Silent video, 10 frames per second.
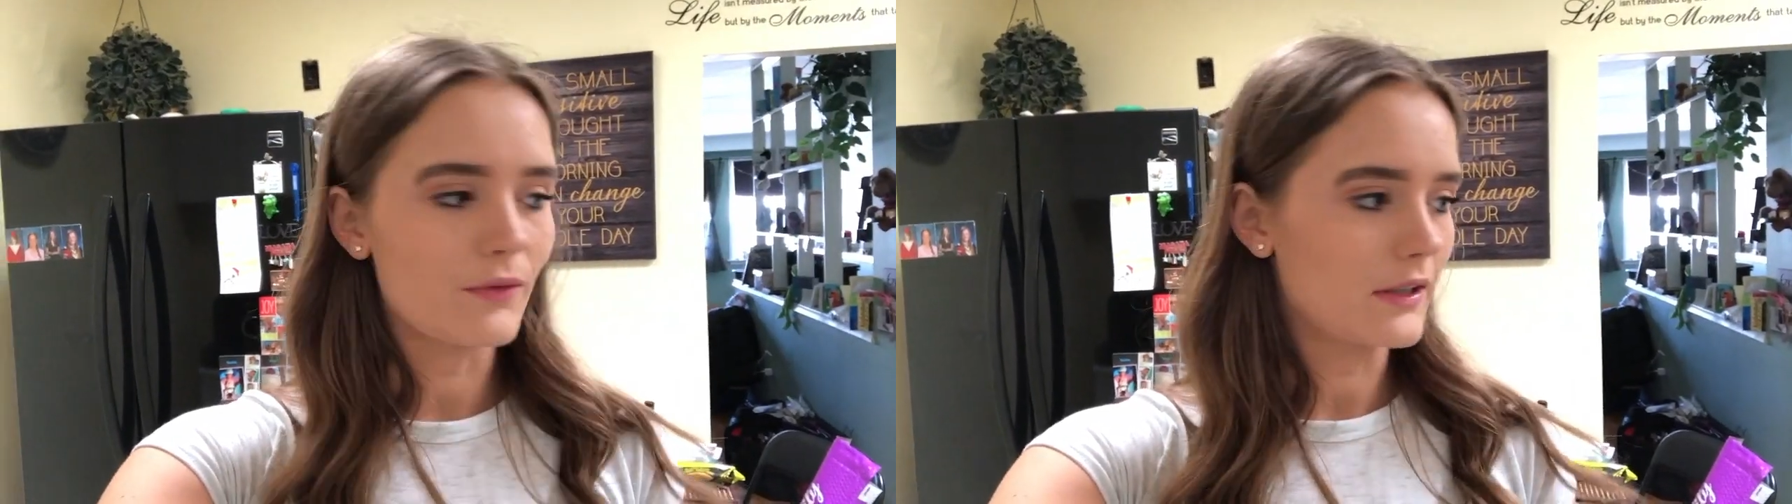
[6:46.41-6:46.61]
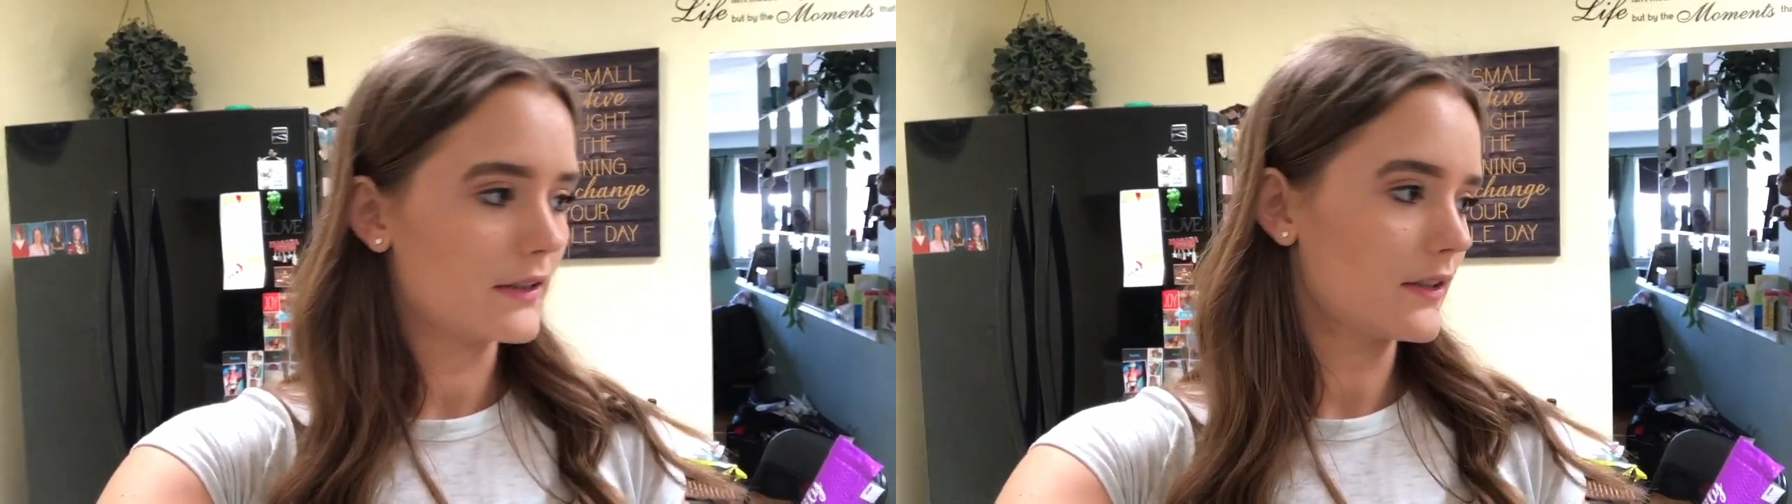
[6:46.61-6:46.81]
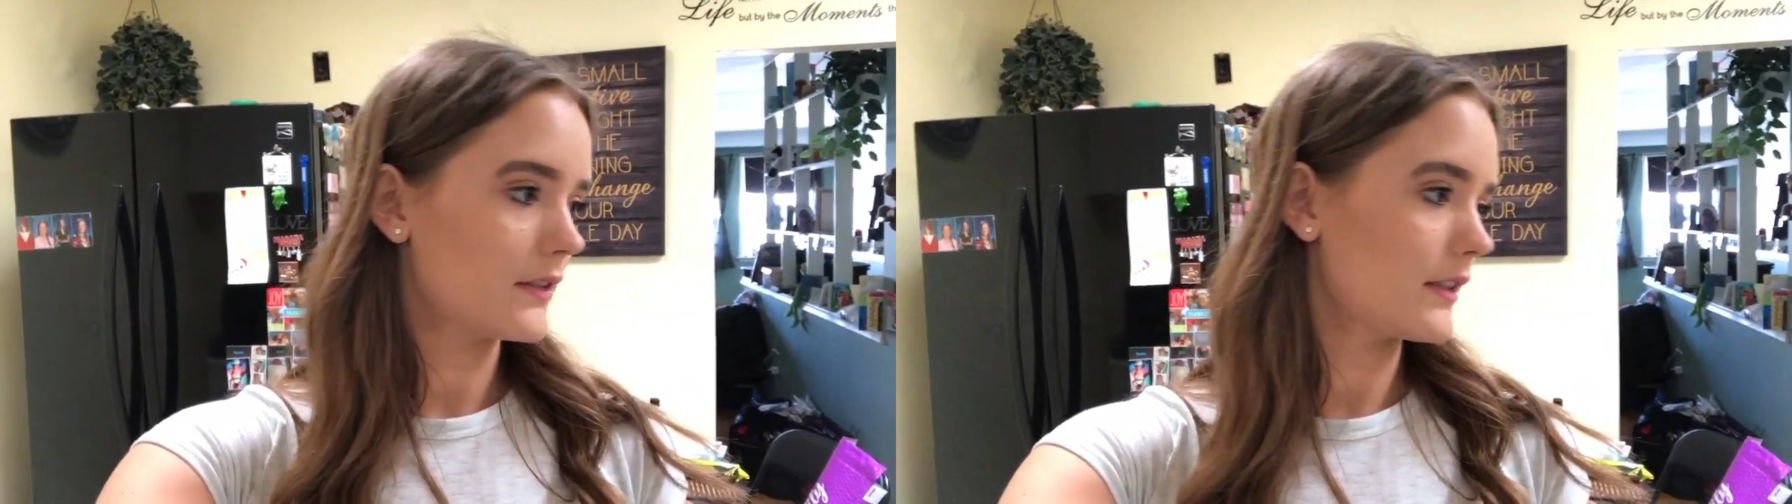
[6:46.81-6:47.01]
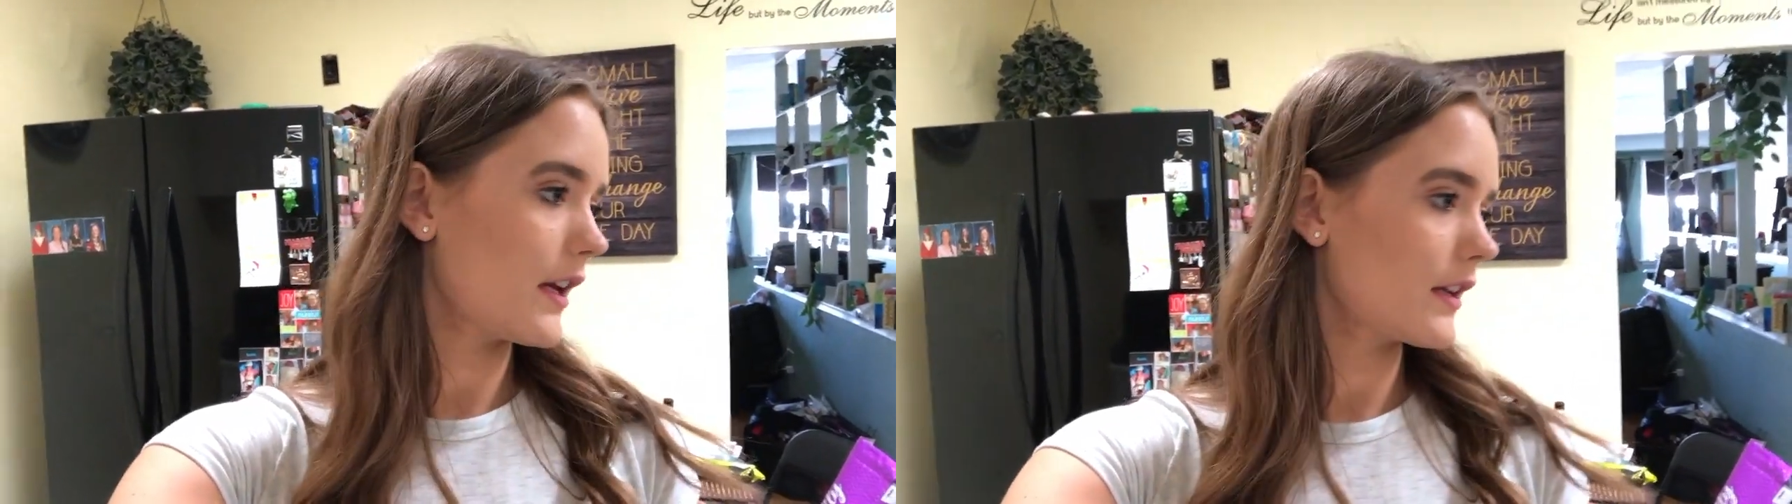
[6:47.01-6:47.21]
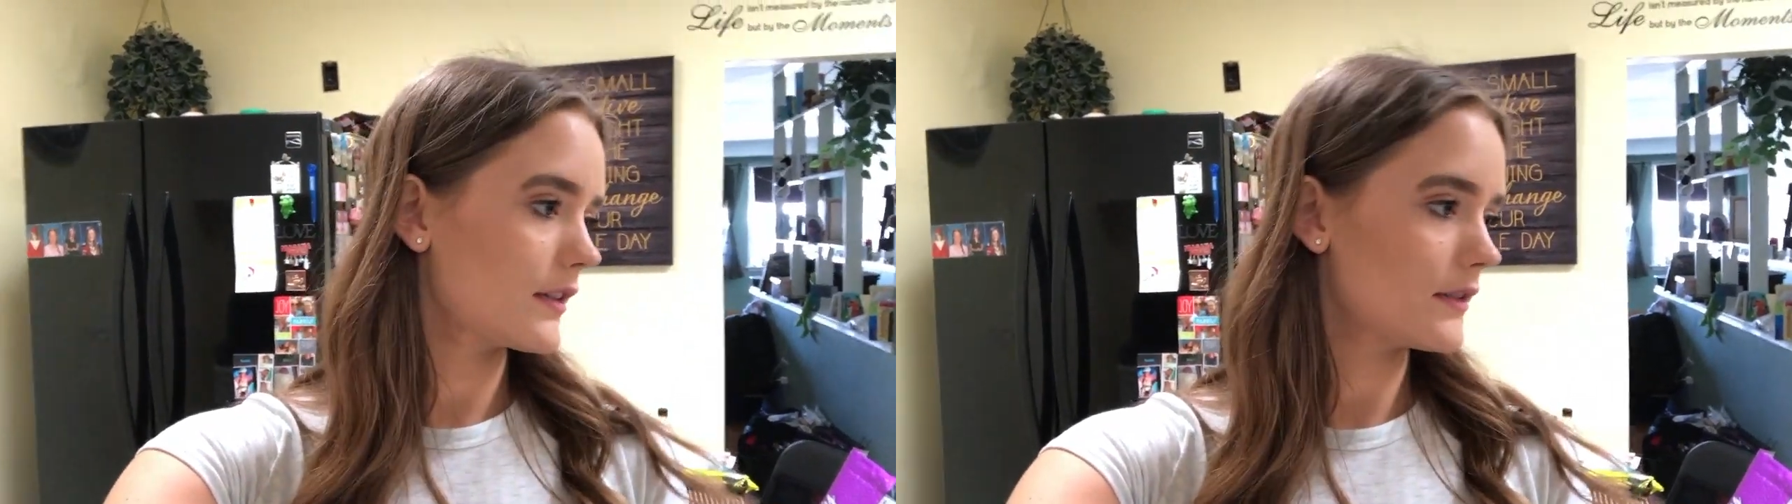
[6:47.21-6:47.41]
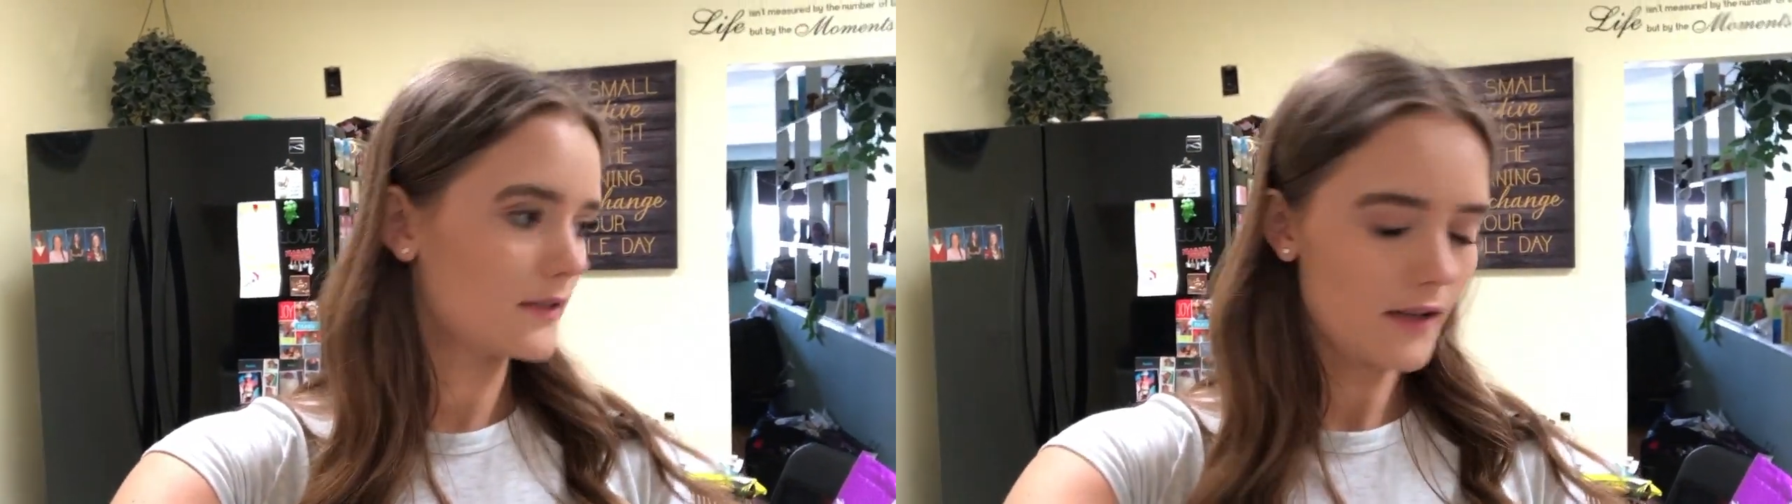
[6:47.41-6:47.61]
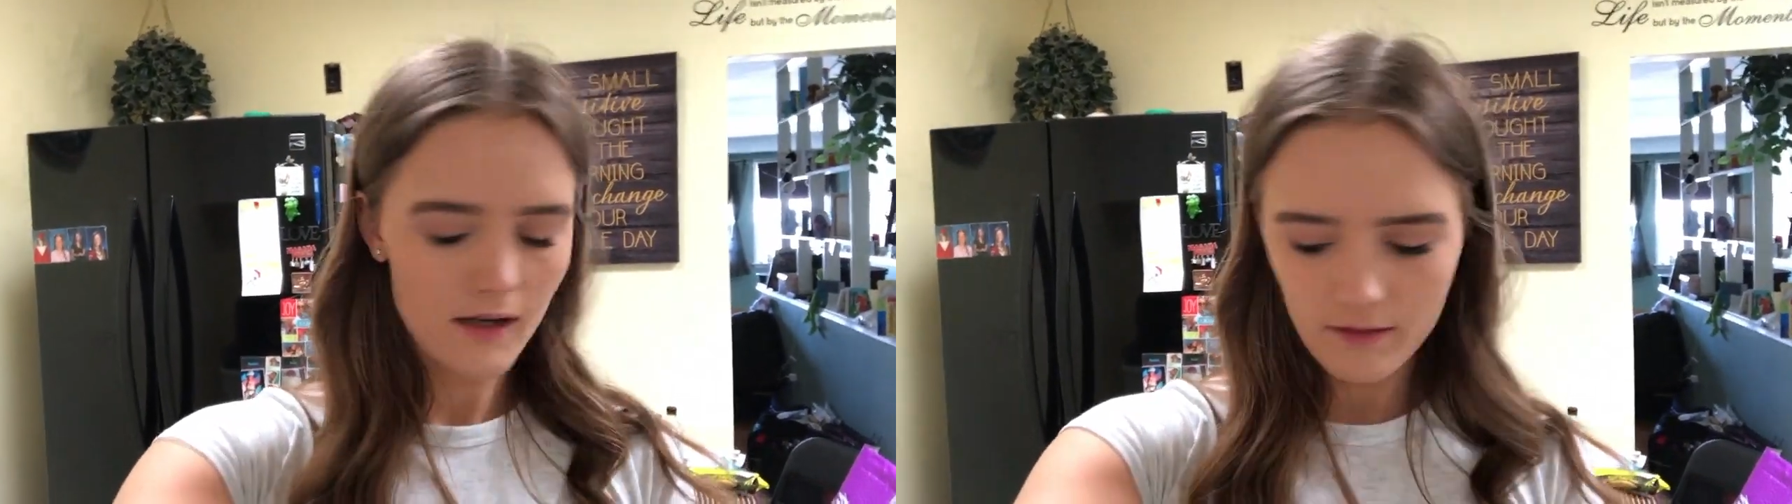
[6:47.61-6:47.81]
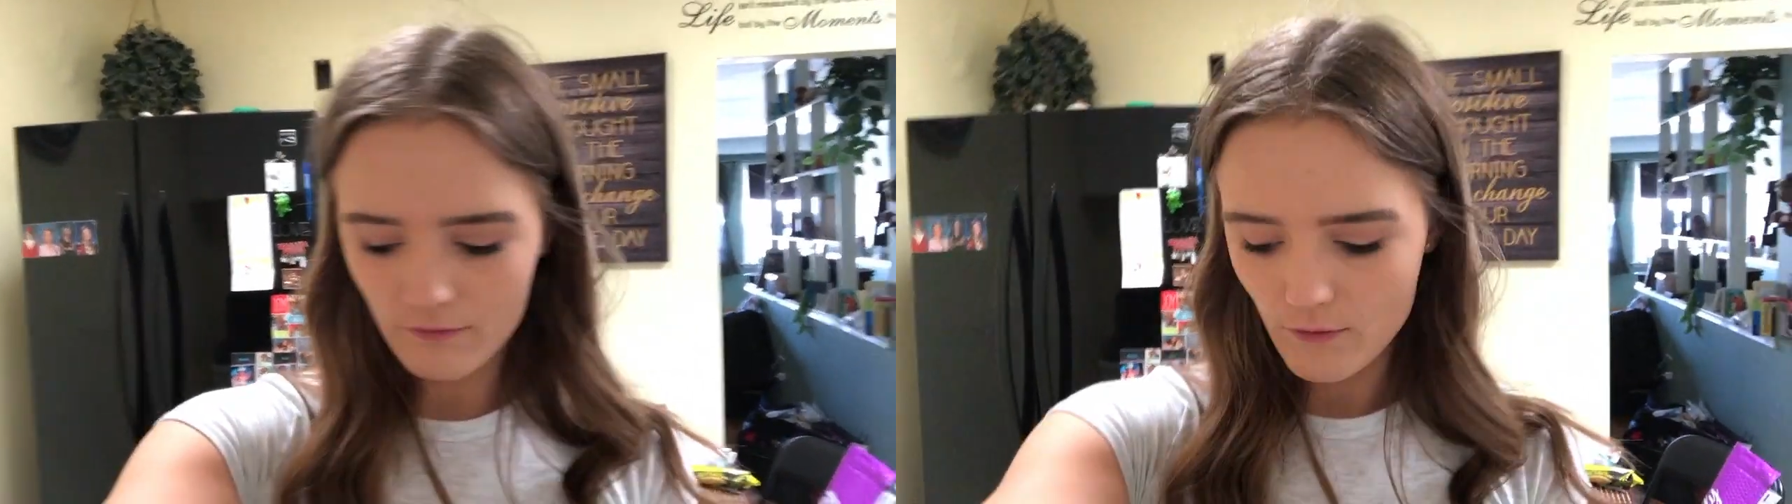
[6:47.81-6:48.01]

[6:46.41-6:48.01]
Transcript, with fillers: rest of the day because it's like